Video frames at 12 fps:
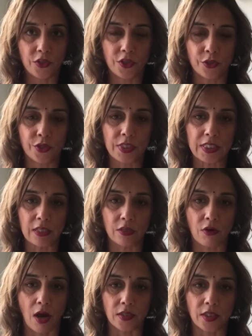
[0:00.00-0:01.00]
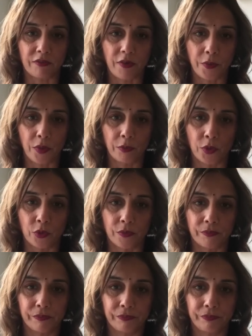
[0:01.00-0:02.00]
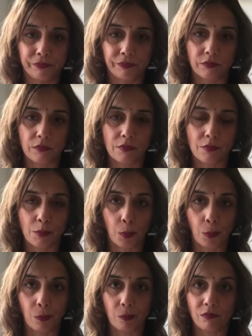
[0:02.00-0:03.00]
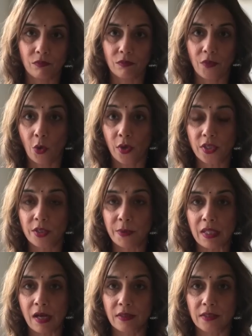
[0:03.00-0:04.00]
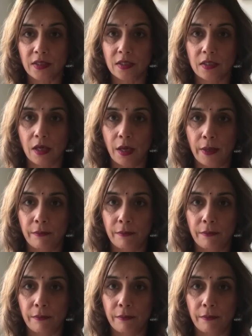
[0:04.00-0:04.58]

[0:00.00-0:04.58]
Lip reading: you should see the transit from your moon. According to me, that's